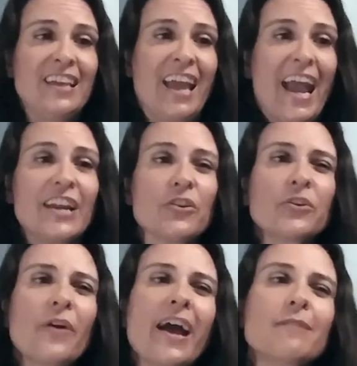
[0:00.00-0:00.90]
And your
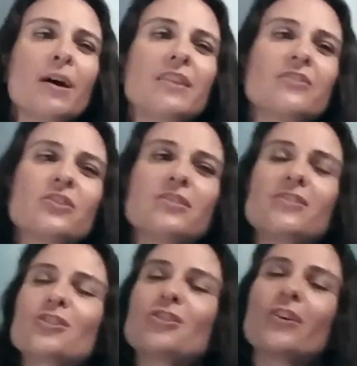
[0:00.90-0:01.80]
grandmother just
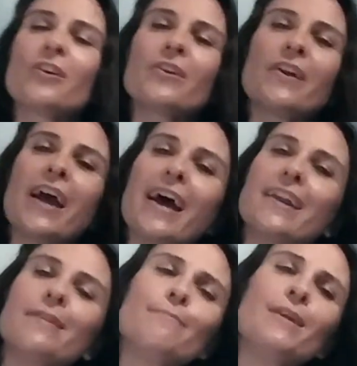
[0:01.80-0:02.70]
shook her head
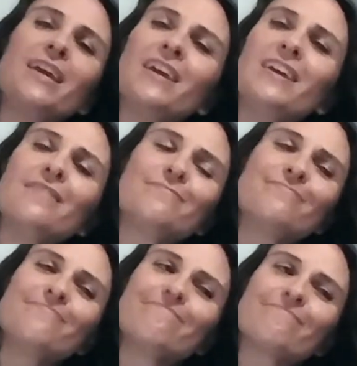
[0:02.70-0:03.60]
at me
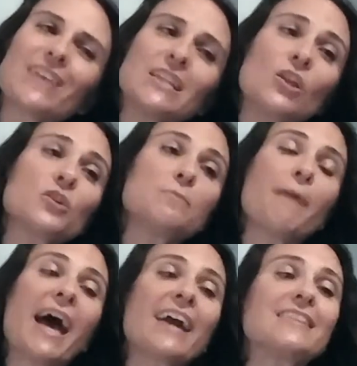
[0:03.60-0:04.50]
and looked
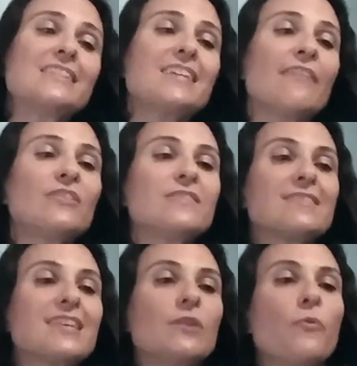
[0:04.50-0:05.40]
back at the devil and
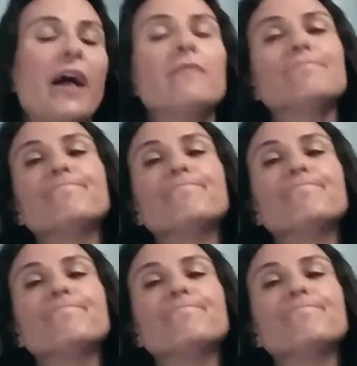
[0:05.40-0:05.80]
said, Well,